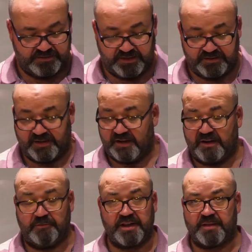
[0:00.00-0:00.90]
yeah,
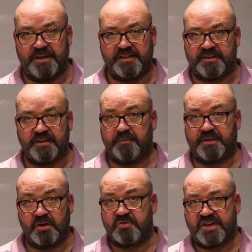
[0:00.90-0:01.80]
I recommend it. I'll
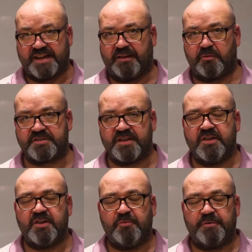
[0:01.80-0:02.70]
go check out
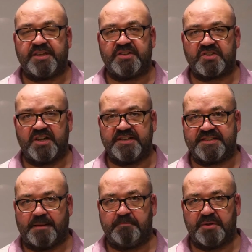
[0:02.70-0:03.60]
Ricky's
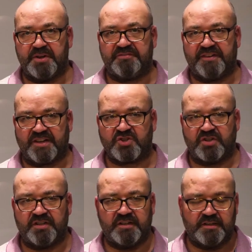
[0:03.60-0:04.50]
site at
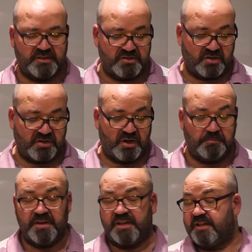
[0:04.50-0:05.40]

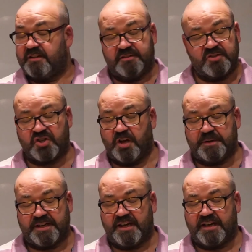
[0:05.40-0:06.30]
perfection.com.
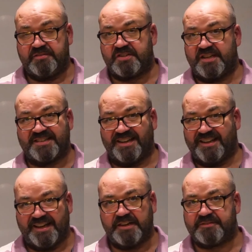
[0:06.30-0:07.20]
Sharpening knives is a
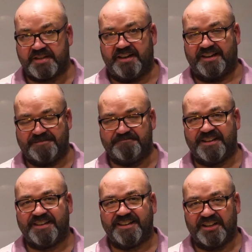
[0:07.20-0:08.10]

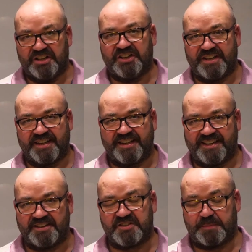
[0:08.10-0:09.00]
lifetime learning
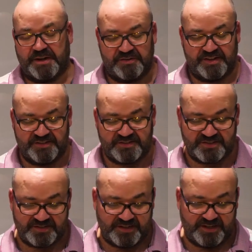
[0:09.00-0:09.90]

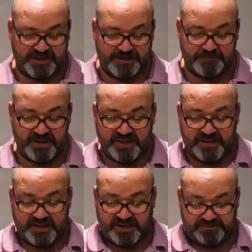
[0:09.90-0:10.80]
experience.
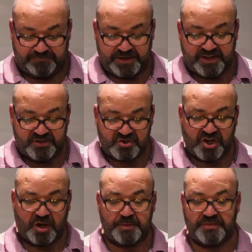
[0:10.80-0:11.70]
If Ricky had
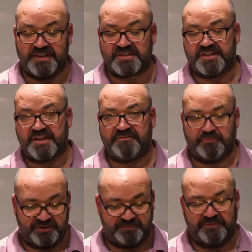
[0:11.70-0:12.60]
sharpened this knife,
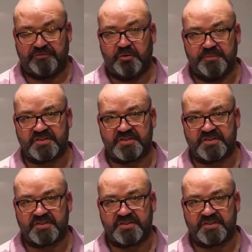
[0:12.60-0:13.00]
would it have performed the